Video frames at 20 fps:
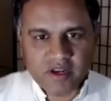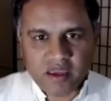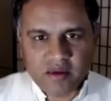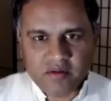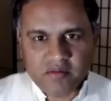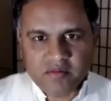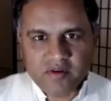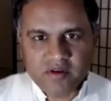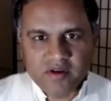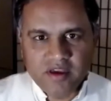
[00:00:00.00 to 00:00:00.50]

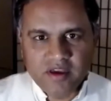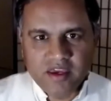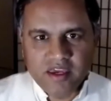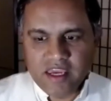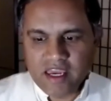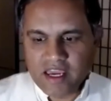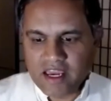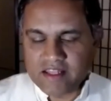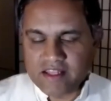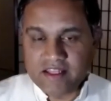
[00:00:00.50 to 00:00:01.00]
time,
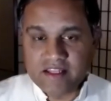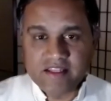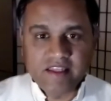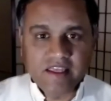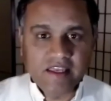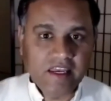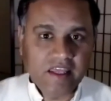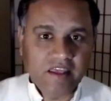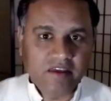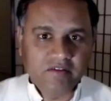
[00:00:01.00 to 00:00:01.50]
and then
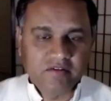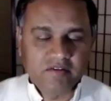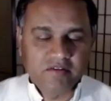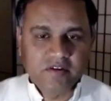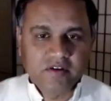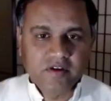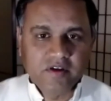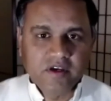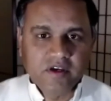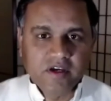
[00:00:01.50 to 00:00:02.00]
they leave.
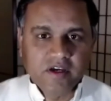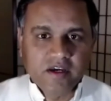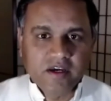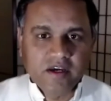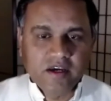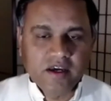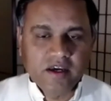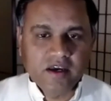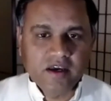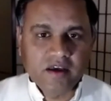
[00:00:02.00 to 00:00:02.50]

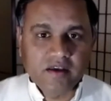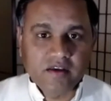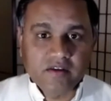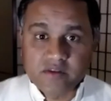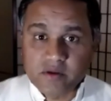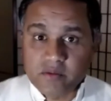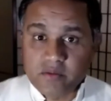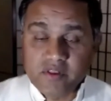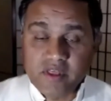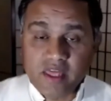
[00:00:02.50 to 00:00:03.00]

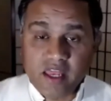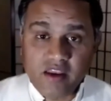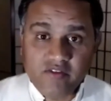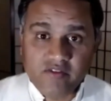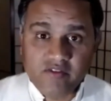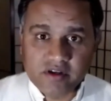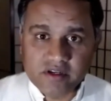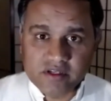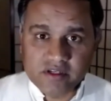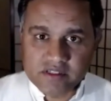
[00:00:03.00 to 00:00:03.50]
Some of the
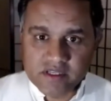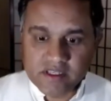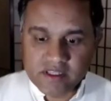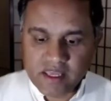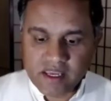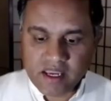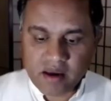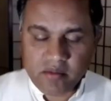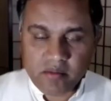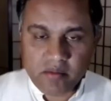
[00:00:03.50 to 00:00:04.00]
elephants,
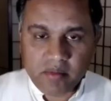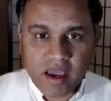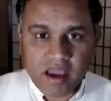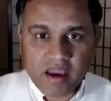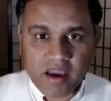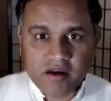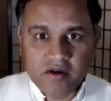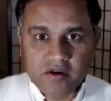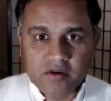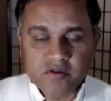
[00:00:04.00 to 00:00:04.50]
they come
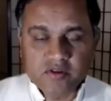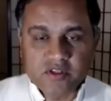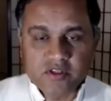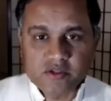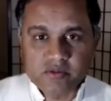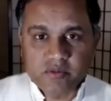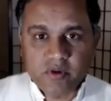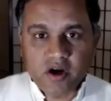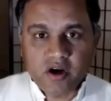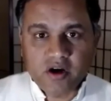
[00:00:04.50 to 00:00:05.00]
back to the
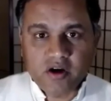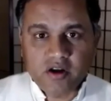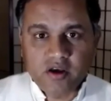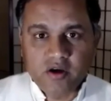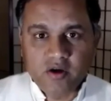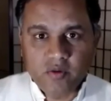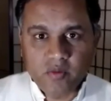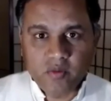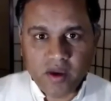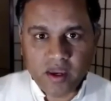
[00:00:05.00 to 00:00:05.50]
spot
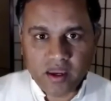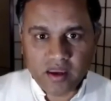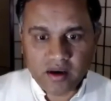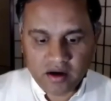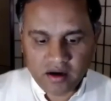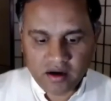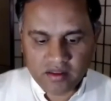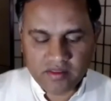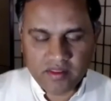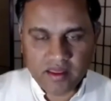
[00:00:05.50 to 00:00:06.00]

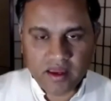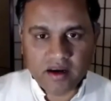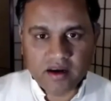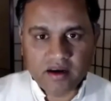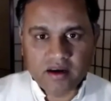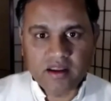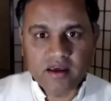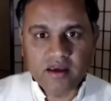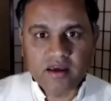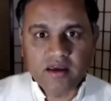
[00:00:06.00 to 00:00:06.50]
where
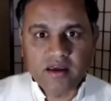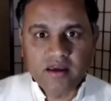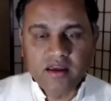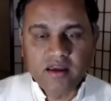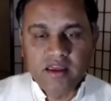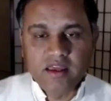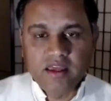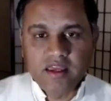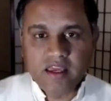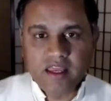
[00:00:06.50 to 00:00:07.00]
that
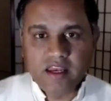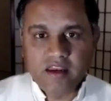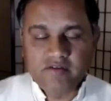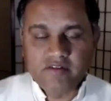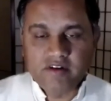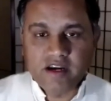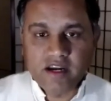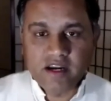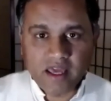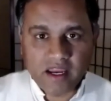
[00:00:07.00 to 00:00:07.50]

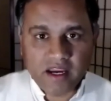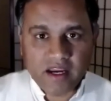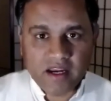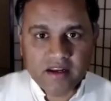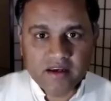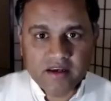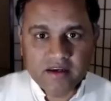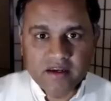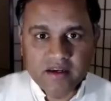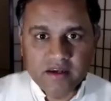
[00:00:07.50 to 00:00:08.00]
elephant
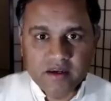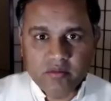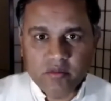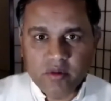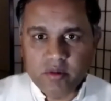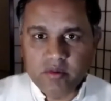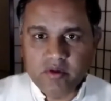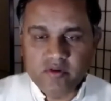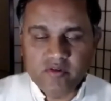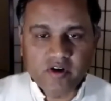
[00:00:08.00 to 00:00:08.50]
died,
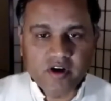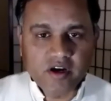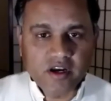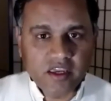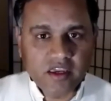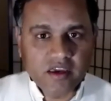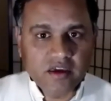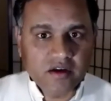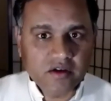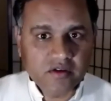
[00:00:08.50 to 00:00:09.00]
maybe for a
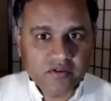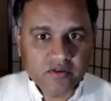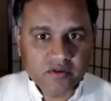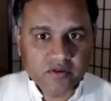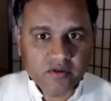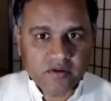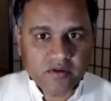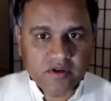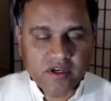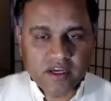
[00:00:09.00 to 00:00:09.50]
year or
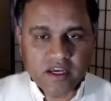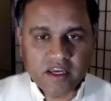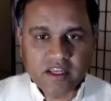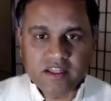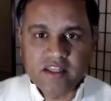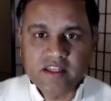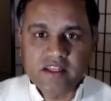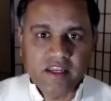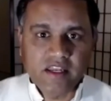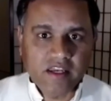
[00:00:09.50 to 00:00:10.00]
so,
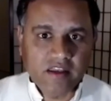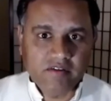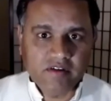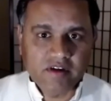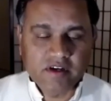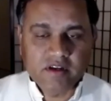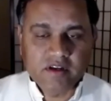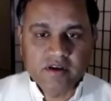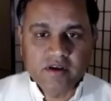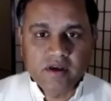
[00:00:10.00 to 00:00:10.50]
and then they leave
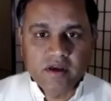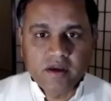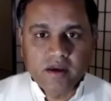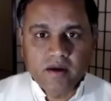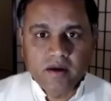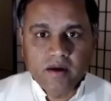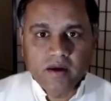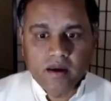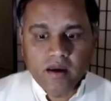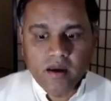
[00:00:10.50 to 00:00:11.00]
it.
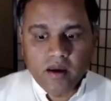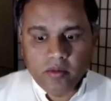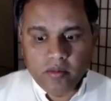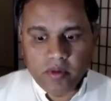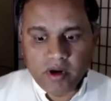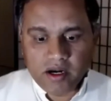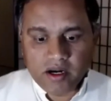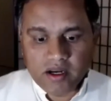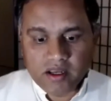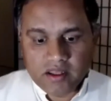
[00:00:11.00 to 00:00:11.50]

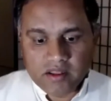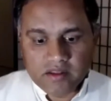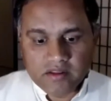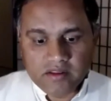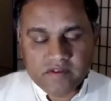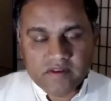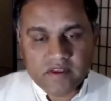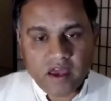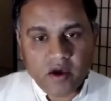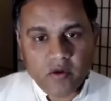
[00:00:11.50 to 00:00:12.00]
But
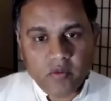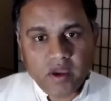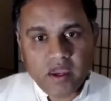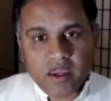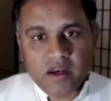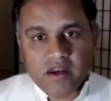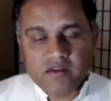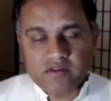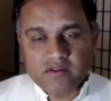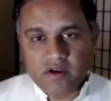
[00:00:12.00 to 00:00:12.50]
this
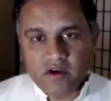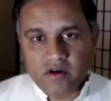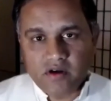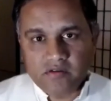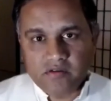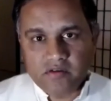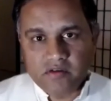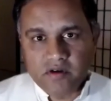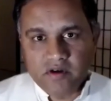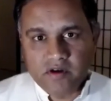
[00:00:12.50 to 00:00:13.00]
awareness
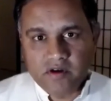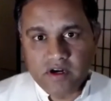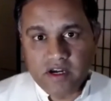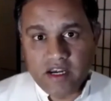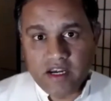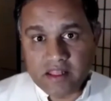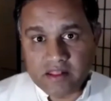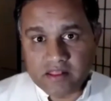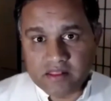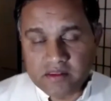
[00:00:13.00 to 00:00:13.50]
of
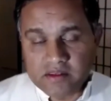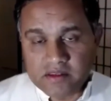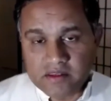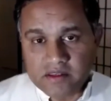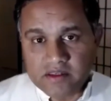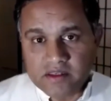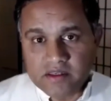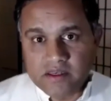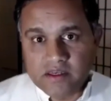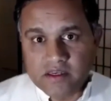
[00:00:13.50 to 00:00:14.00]
death
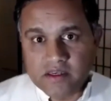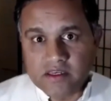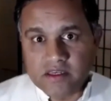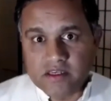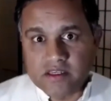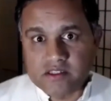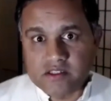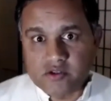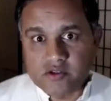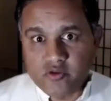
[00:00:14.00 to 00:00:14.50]

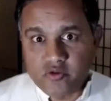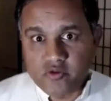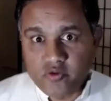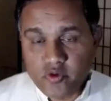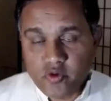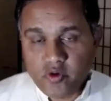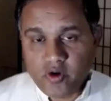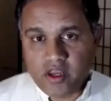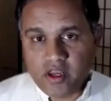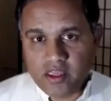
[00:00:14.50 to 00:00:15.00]
is
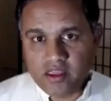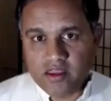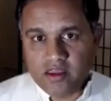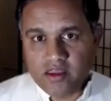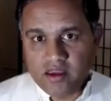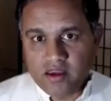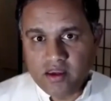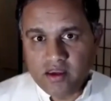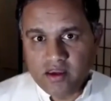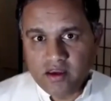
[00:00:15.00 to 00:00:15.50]
fully